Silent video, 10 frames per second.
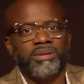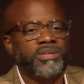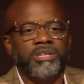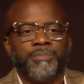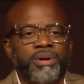
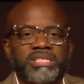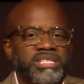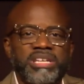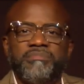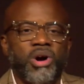the
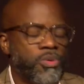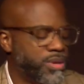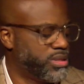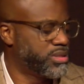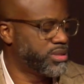depressing
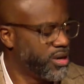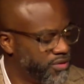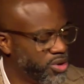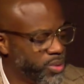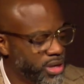moments of
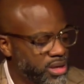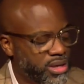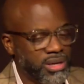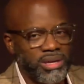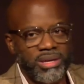your week,